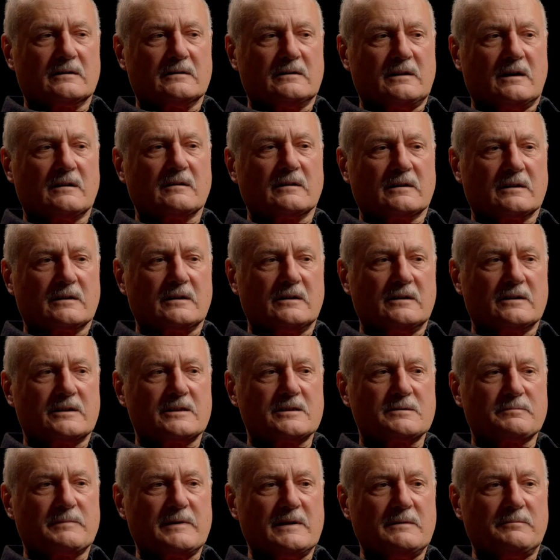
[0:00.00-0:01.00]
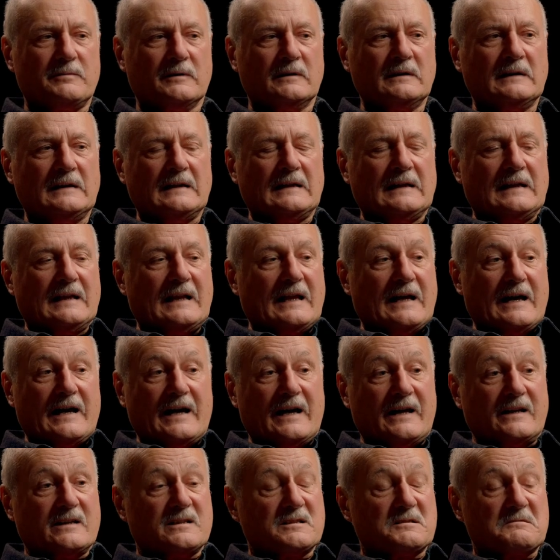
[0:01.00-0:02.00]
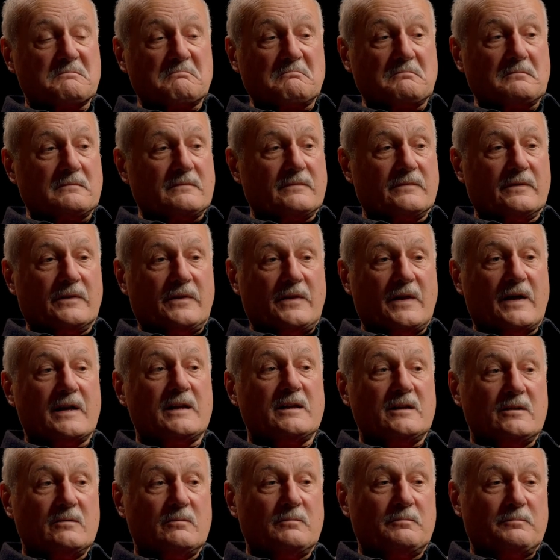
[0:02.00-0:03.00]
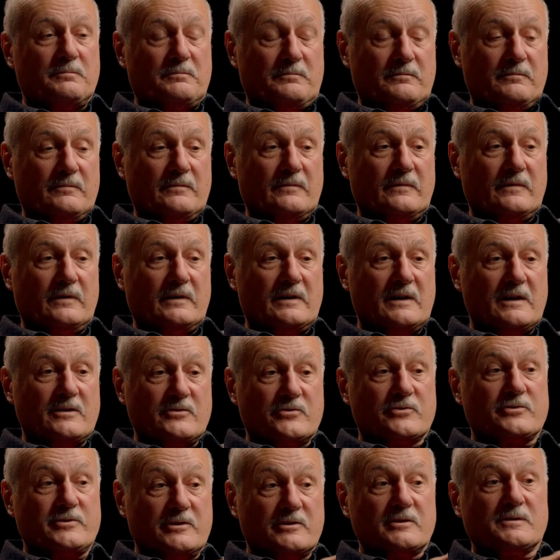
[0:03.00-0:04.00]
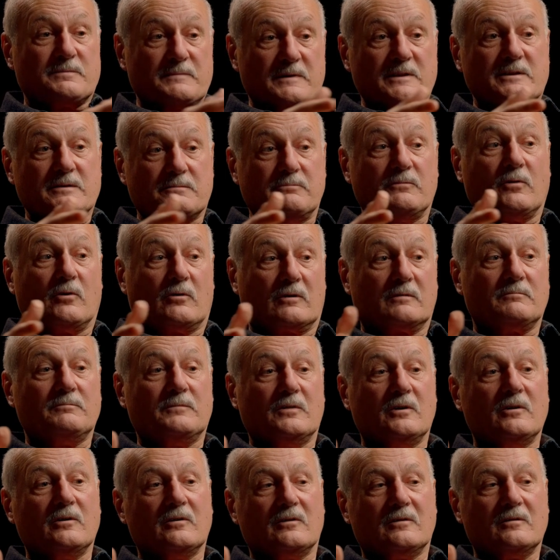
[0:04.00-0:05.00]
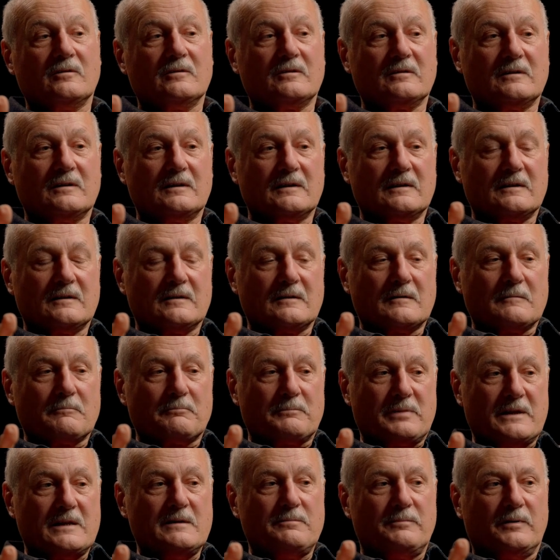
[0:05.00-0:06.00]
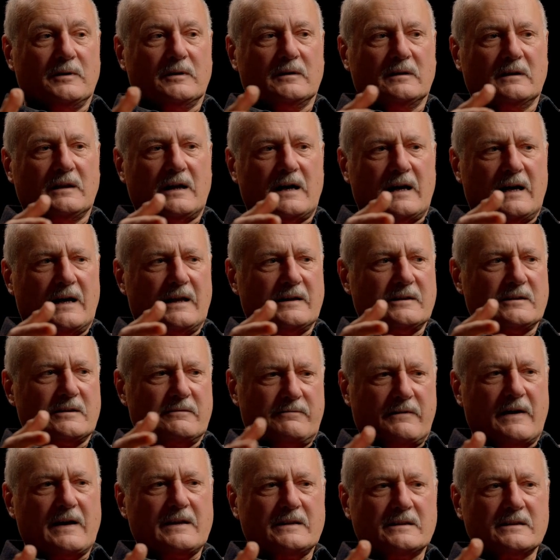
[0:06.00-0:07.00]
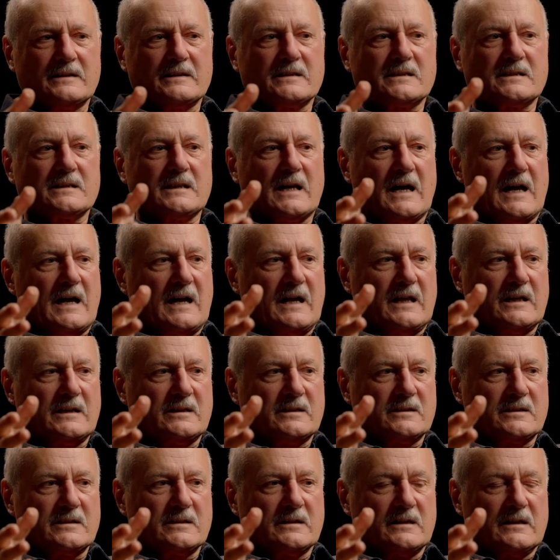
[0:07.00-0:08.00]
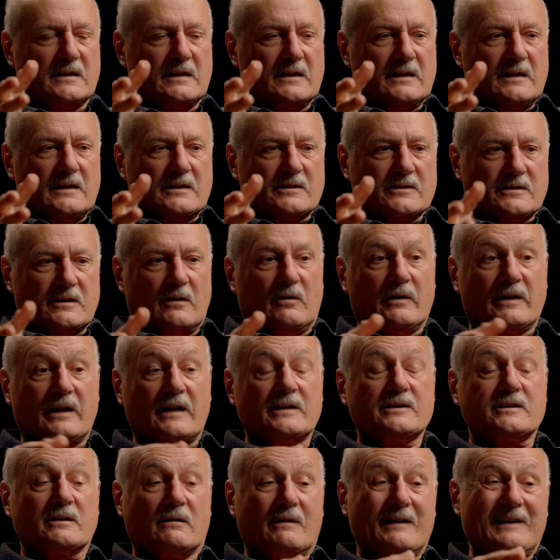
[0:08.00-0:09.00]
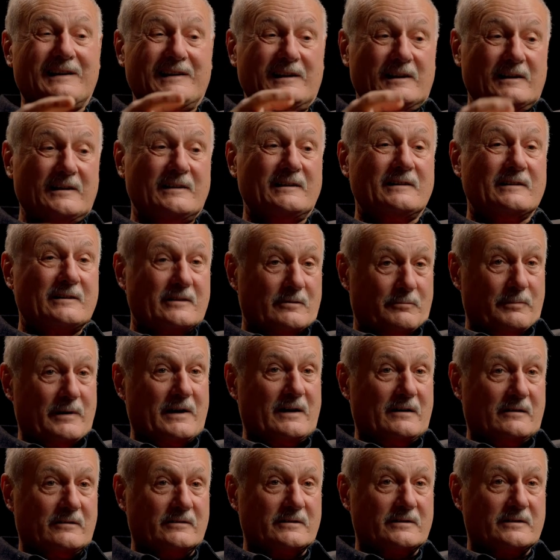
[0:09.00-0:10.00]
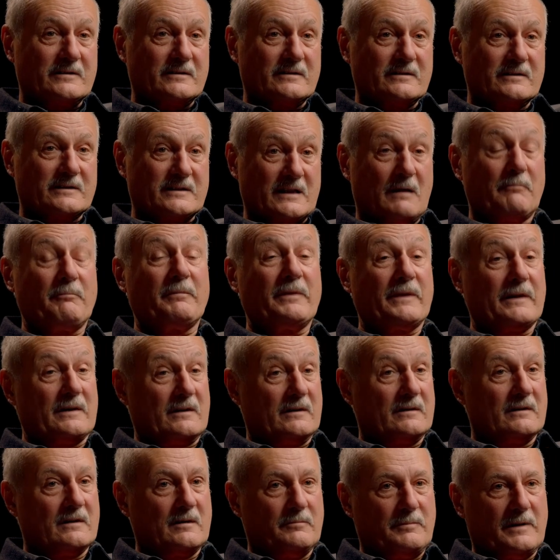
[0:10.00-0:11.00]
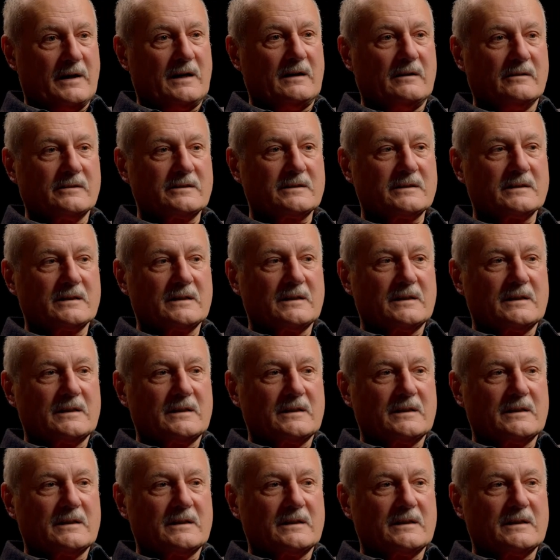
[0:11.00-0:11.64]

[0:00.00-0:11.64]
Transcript: young Kurdish people, and they introduced me to more and more people and events and so on. And so I learned about something about